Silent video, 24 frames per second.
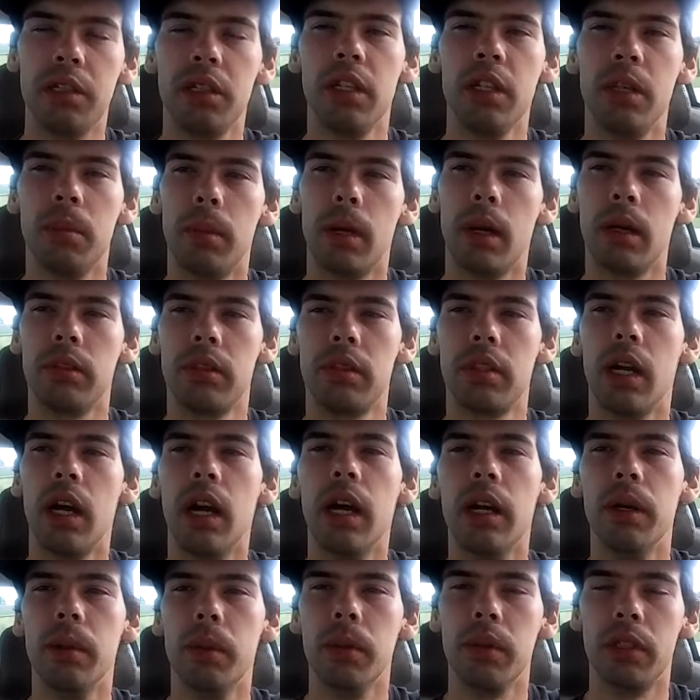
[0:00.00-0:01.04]
I seen him
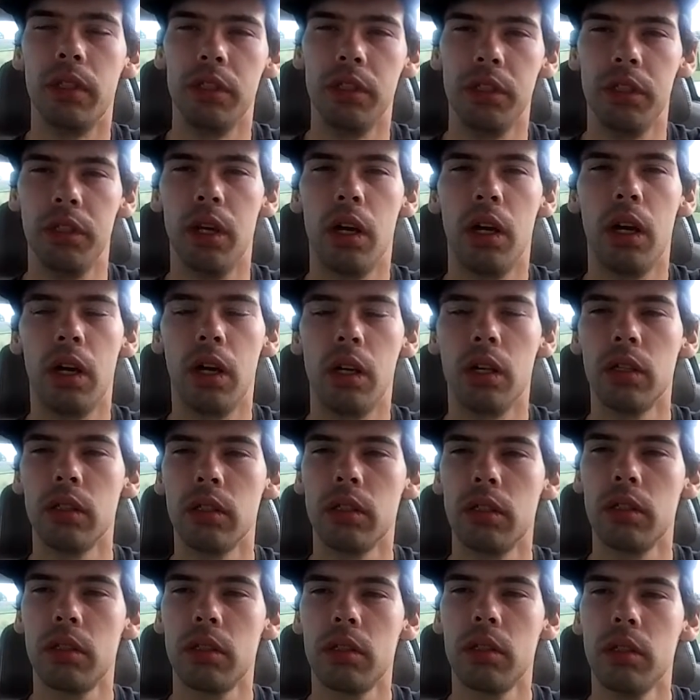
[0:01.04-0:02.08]
outside with his
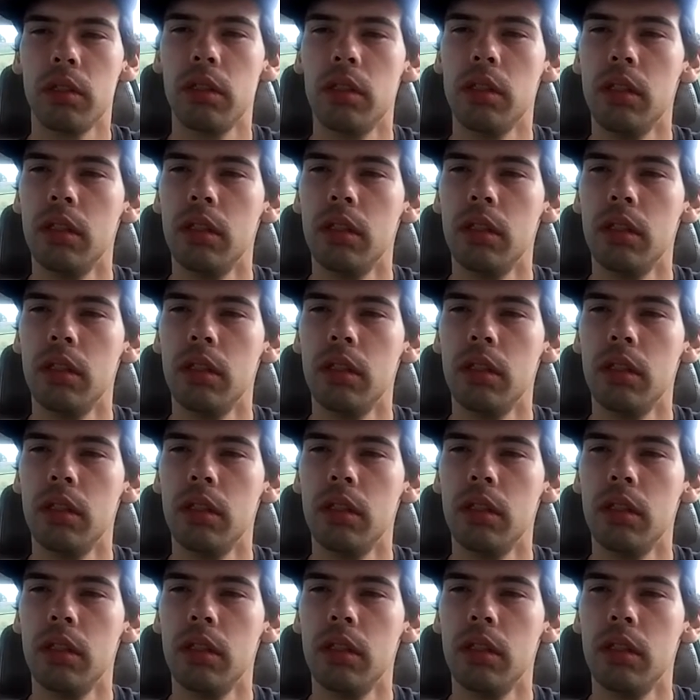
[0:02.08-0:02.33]
dogs,